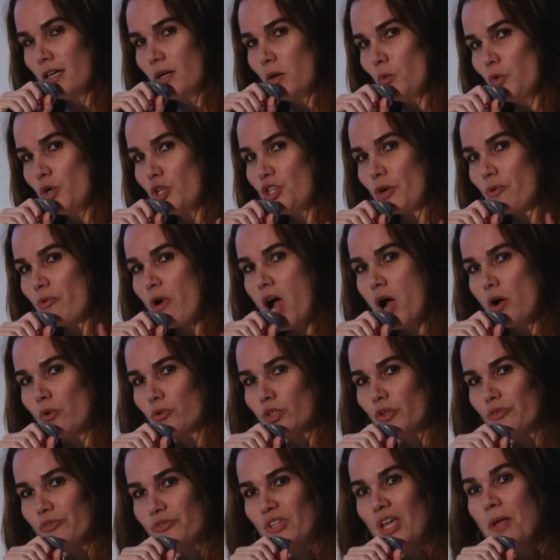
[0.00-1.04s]
which around
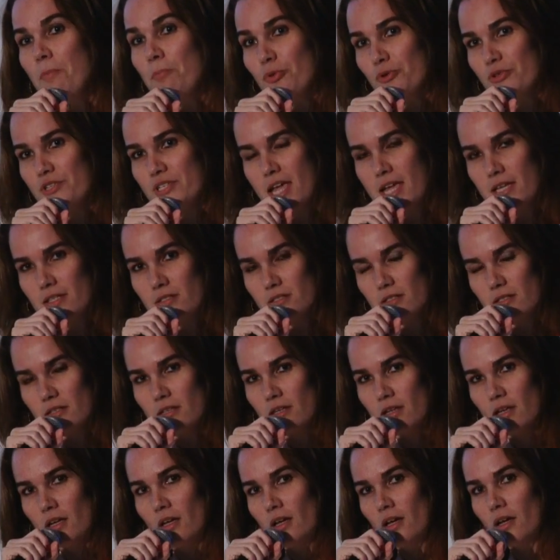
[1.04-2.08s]
of 10%,
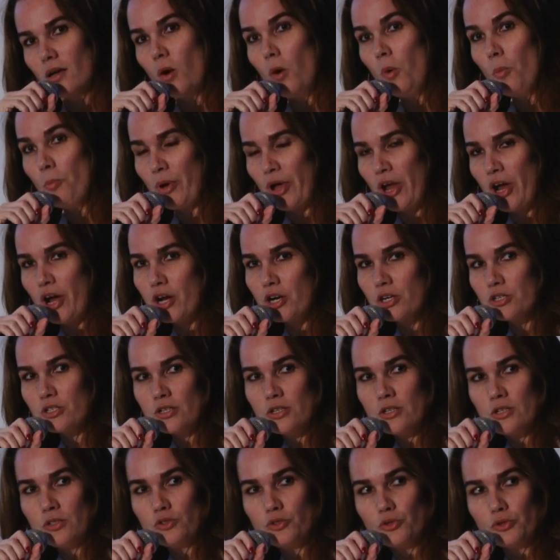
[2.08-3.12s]
compared
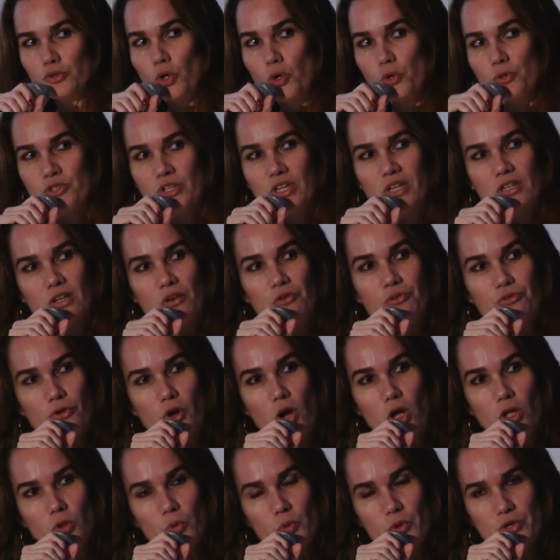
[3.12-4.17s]
to those that are
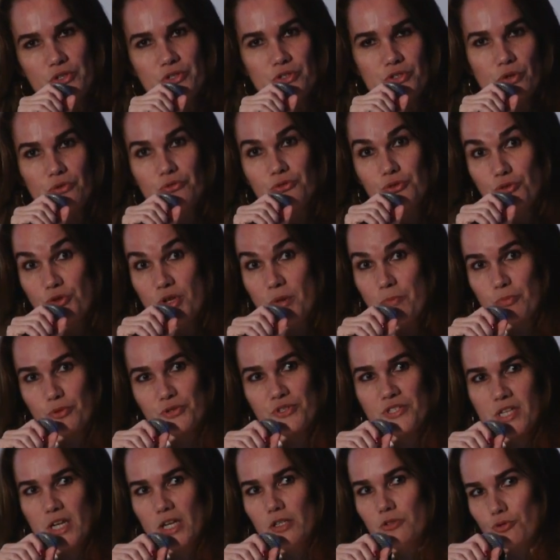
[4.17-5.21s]
followers of
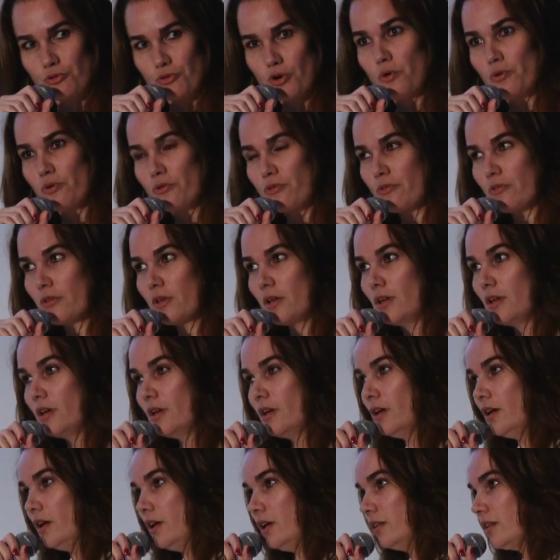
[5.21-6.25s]
3% growth.
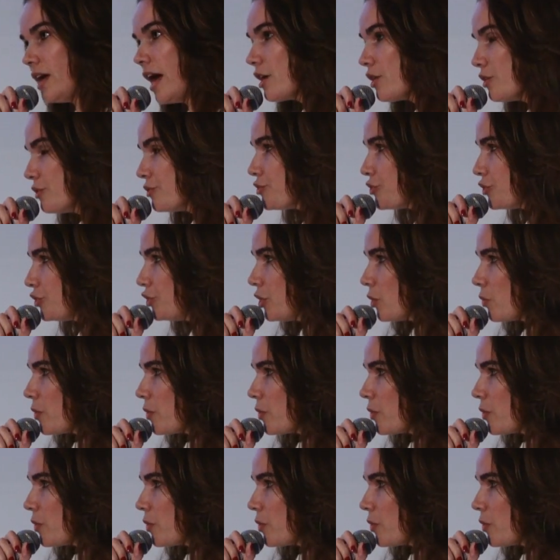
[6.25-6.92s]
And I consider,